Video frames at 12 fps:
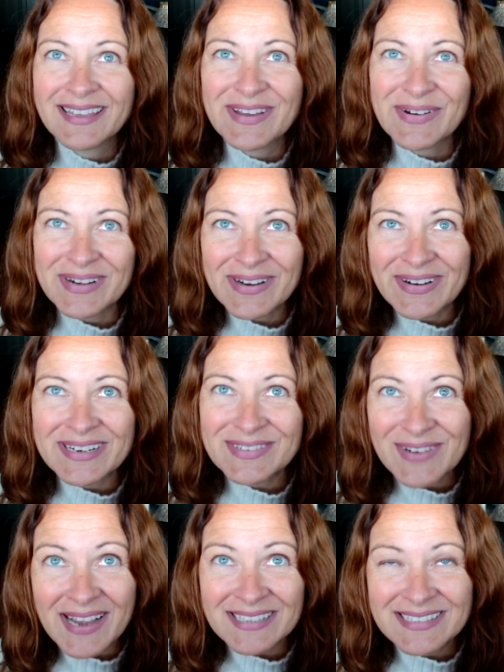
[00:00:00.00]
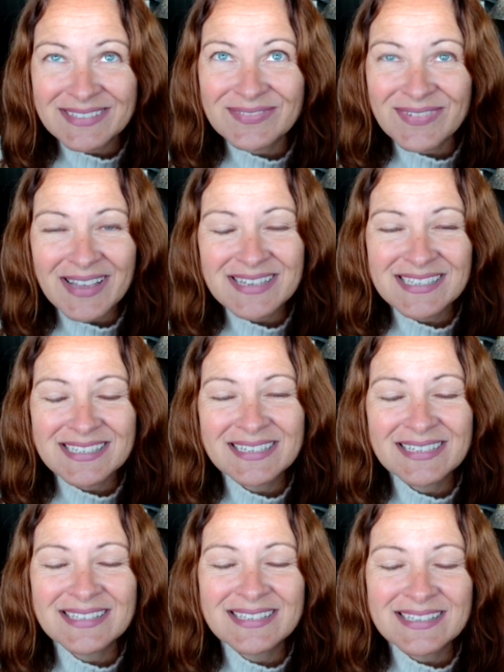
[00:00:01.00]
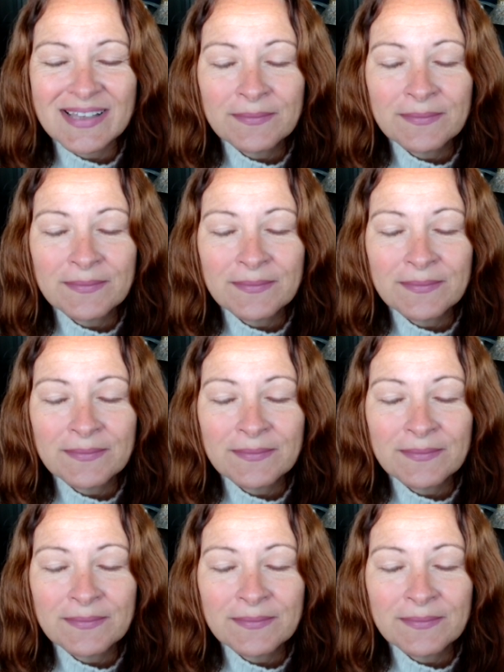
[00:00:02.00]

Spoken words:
urinary tract infections.